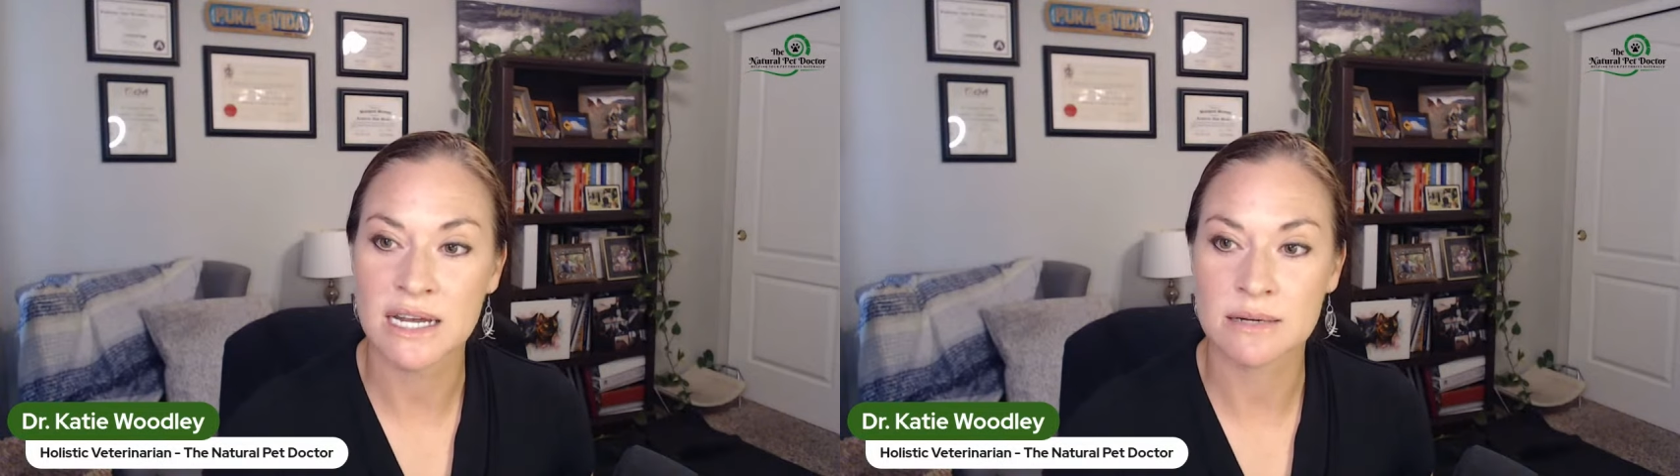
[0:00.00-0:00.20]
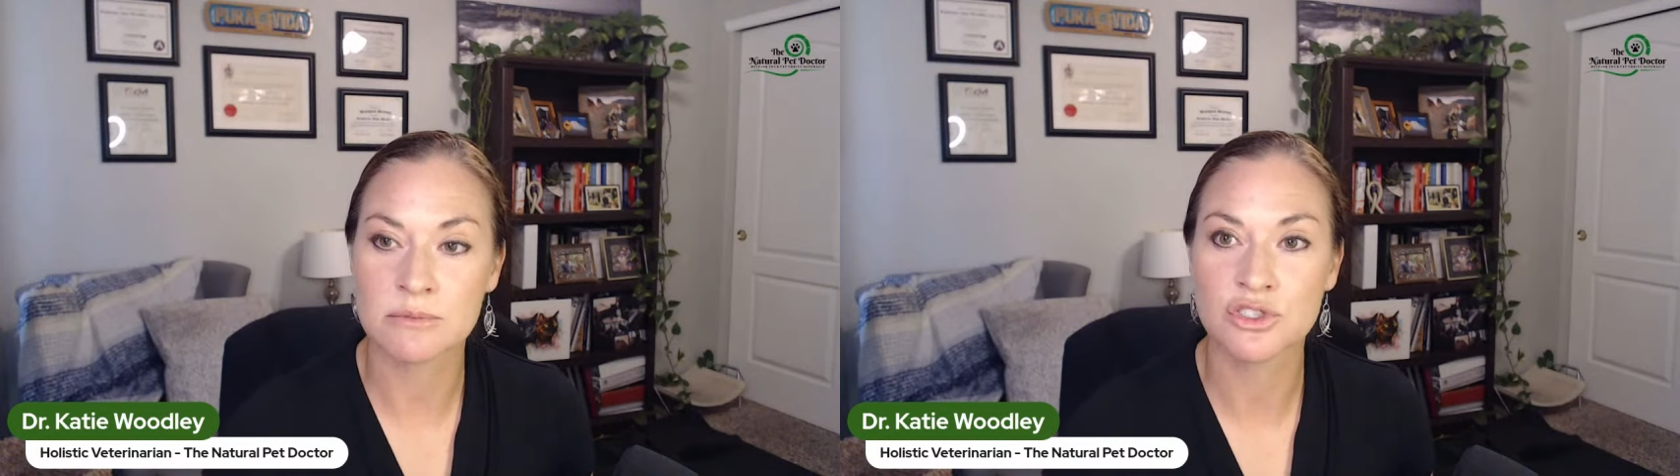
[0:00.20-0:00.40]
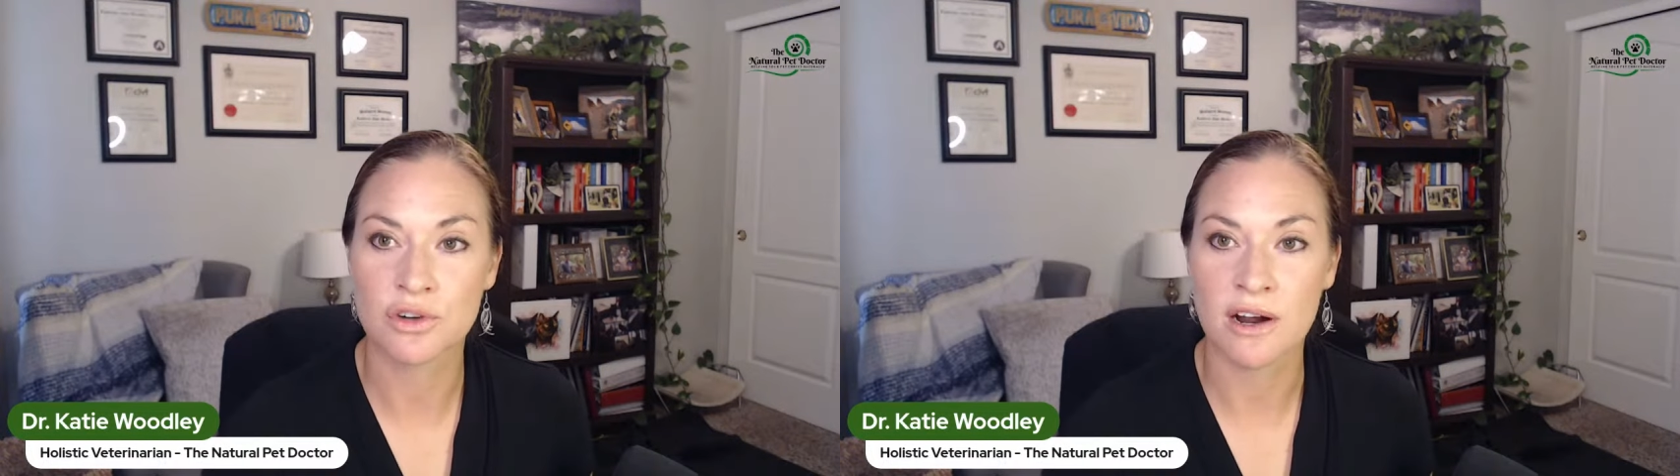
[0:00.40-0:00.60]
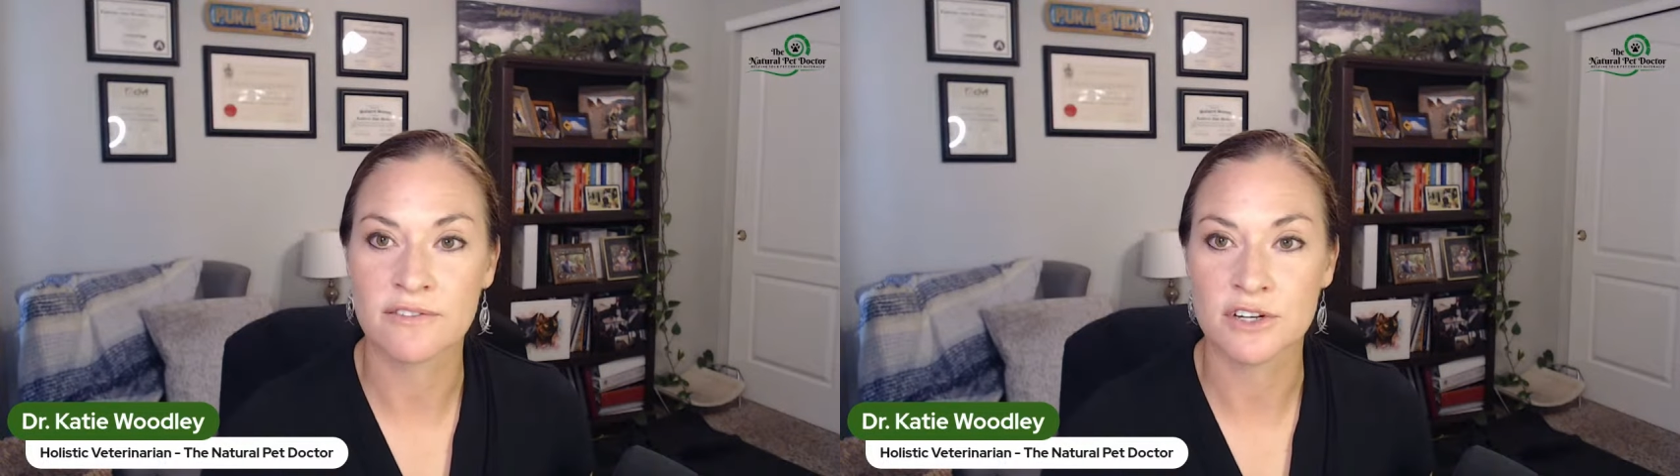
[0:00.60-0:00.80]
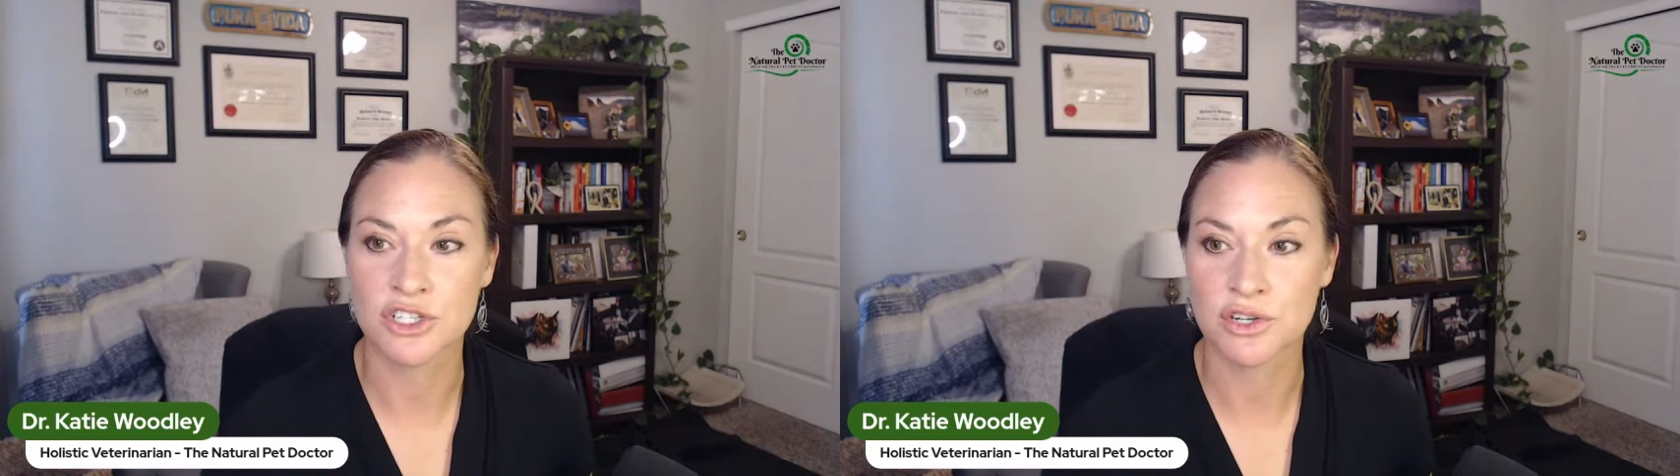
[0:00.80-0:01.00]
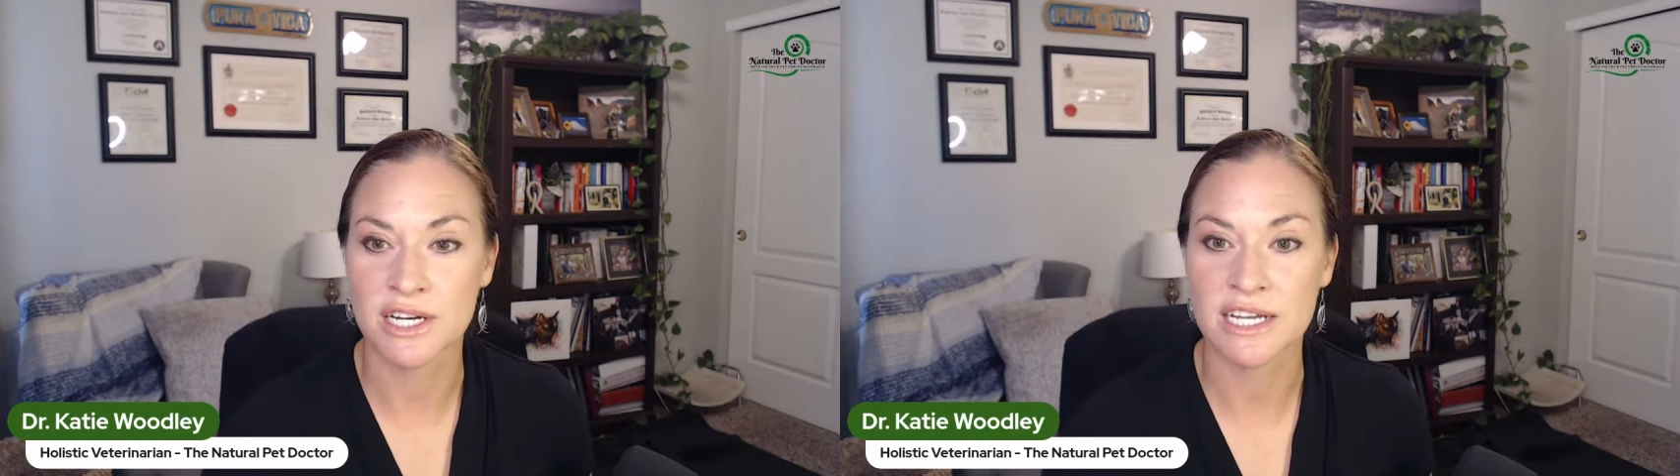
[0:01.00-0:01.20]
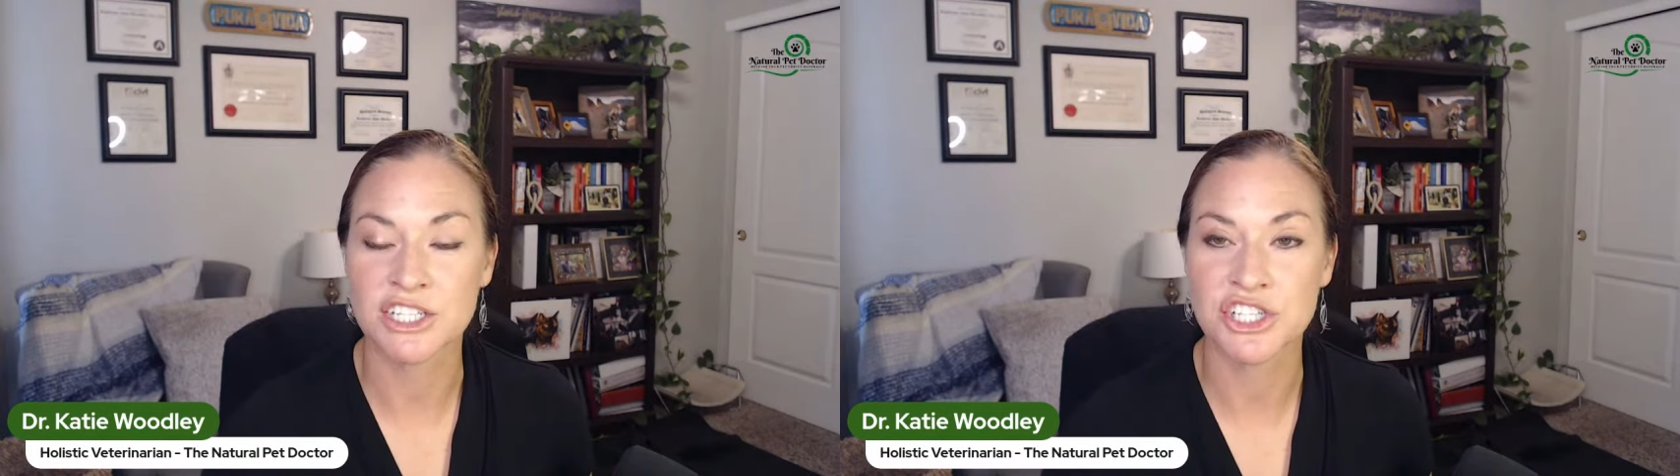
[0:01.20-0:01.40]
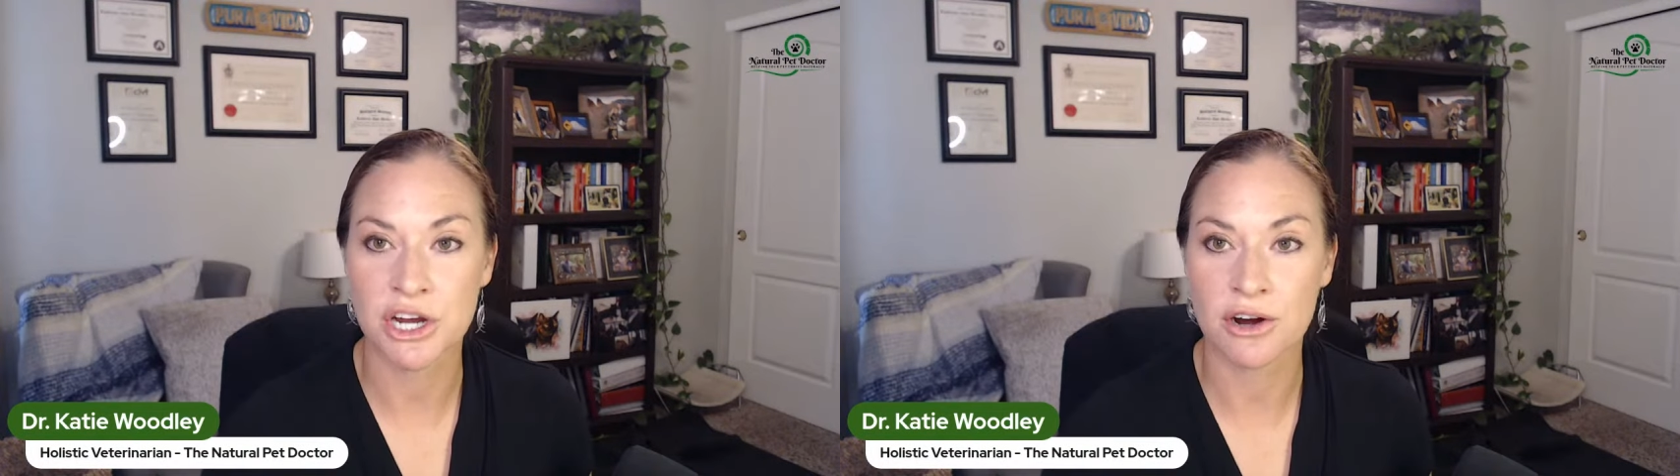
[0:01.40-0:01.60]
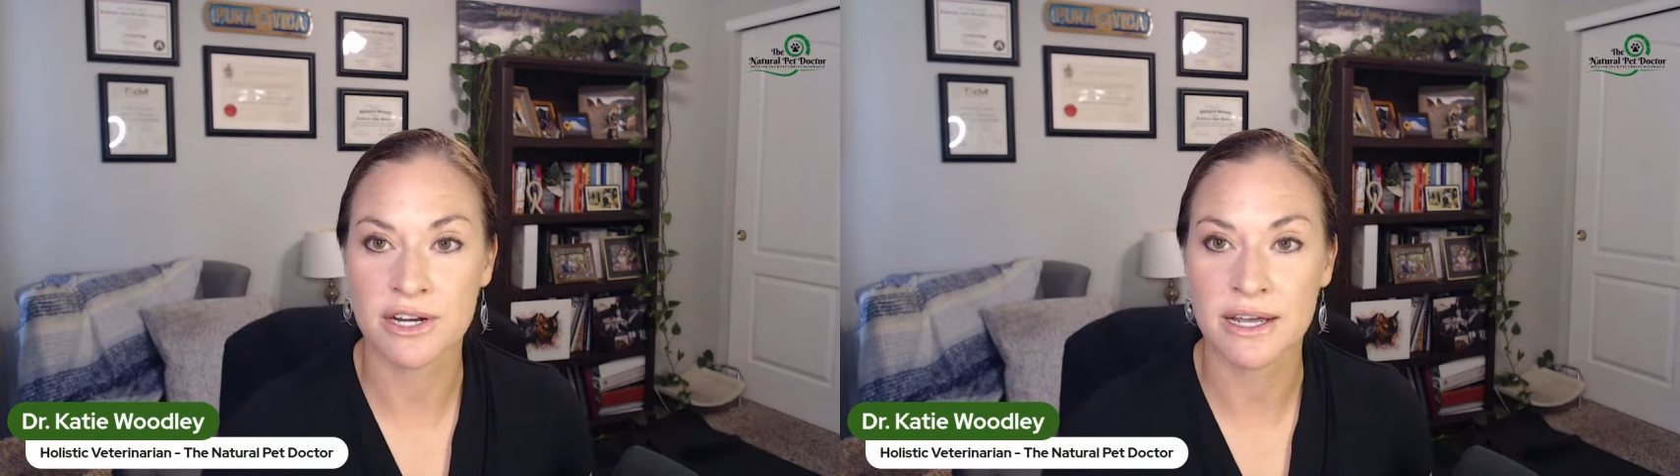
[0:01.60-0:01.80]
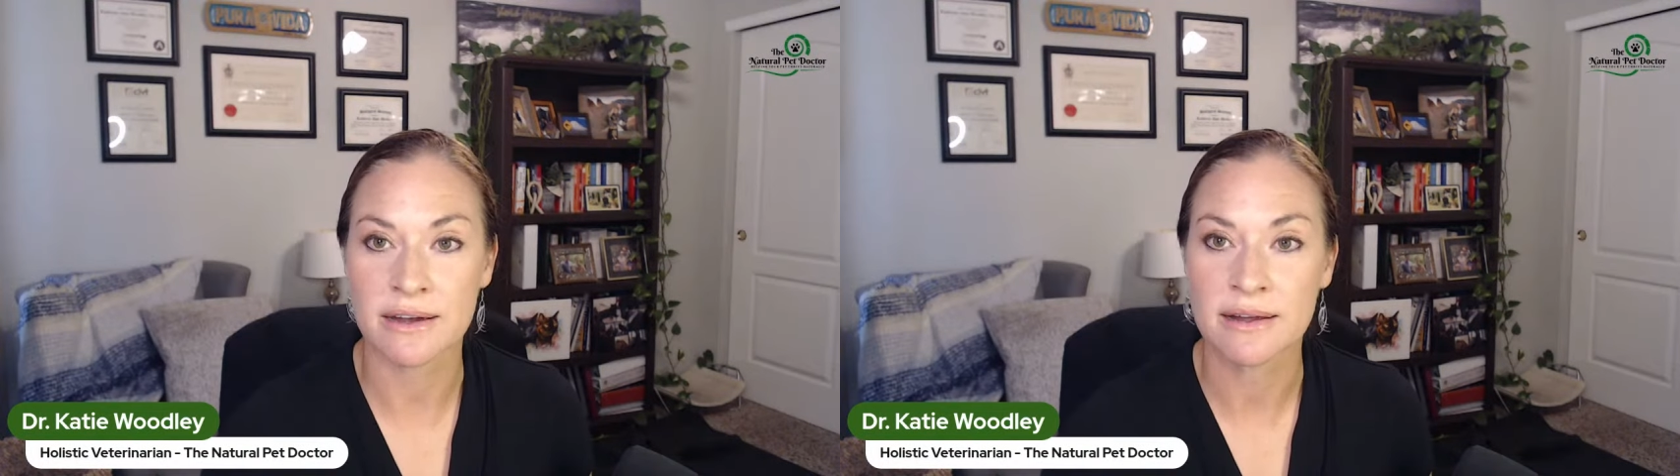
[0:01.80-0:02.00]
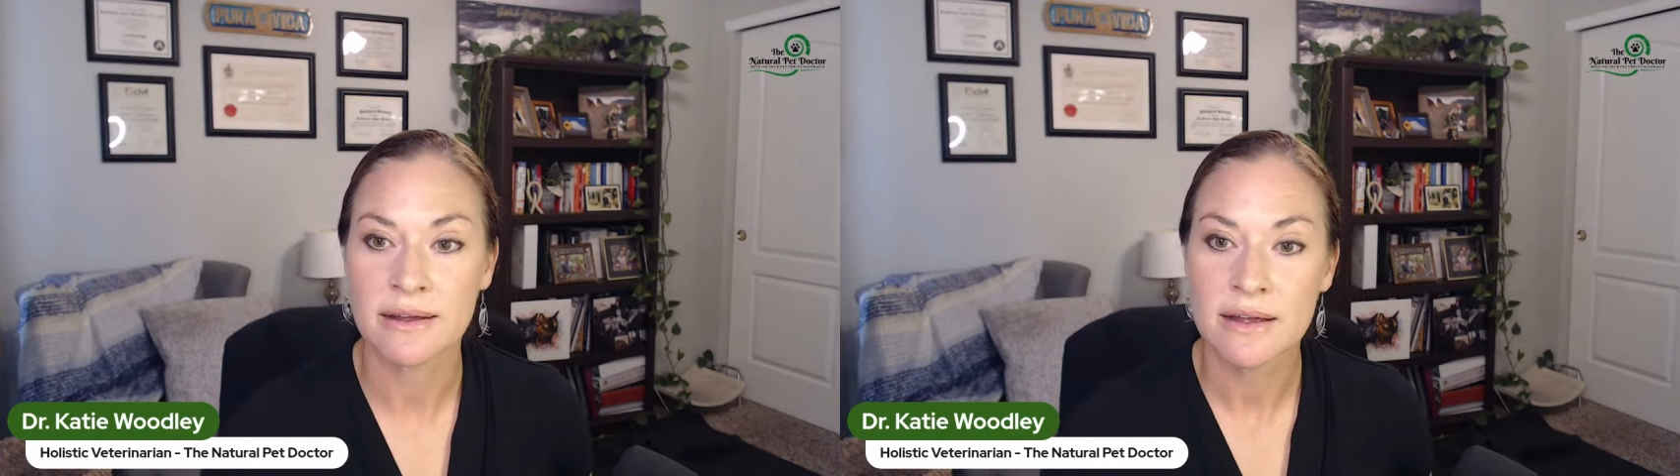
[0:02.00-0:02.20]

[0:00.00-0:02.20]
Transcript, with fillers: animal drug for treating Giardia.